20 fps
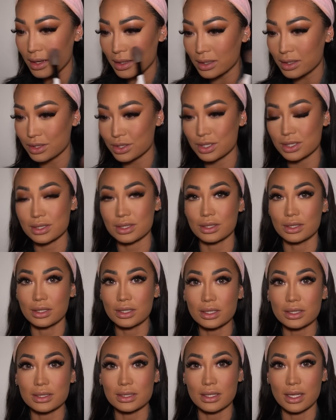and it just
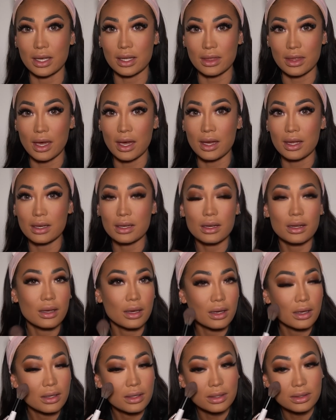looks like that.
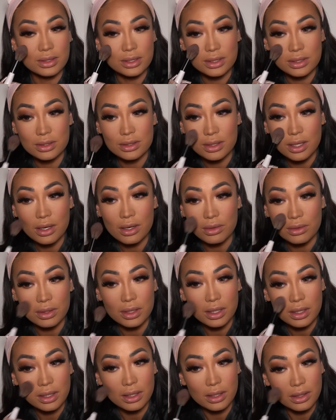It's so
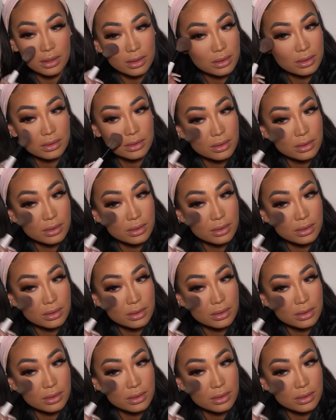good.